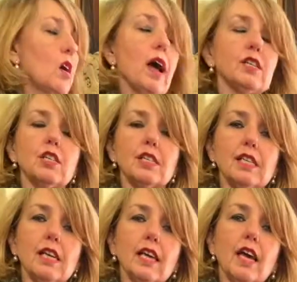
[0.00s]
actually
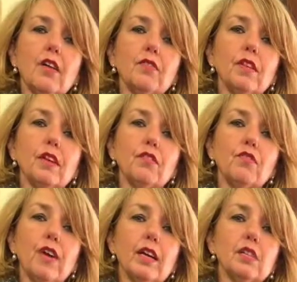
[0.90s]
setting out that, in
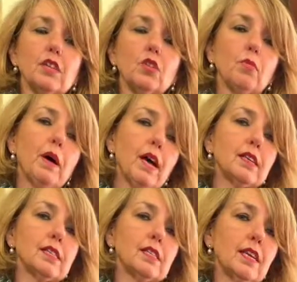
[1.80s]
fact, you're
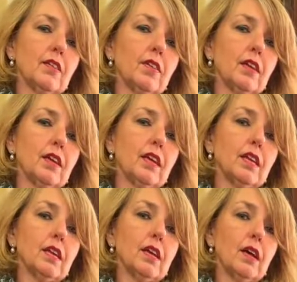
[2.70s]
partners together in